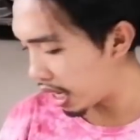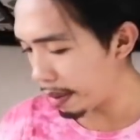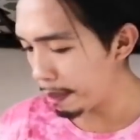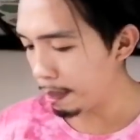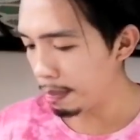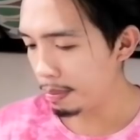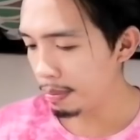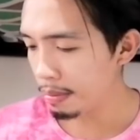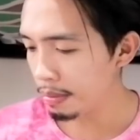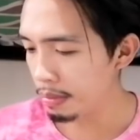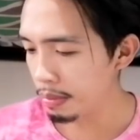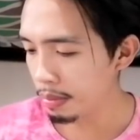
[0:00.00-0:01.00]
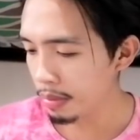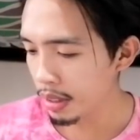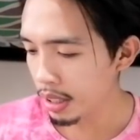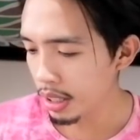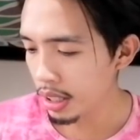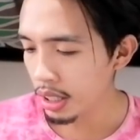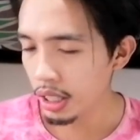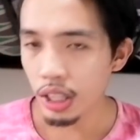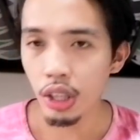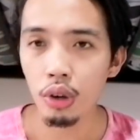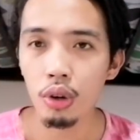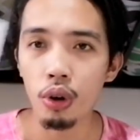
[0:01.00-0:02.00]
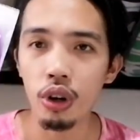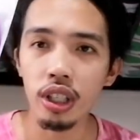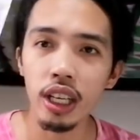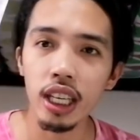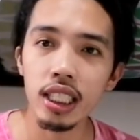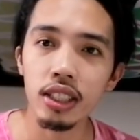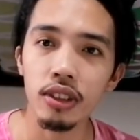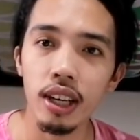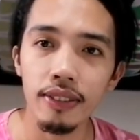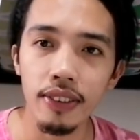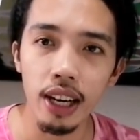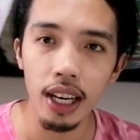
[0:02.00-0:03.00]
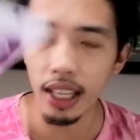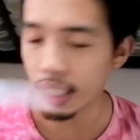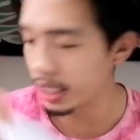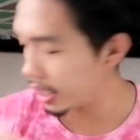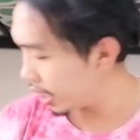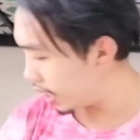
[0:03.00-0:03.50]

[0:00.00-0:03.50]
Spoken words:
time, yung cord niya is kulay violet.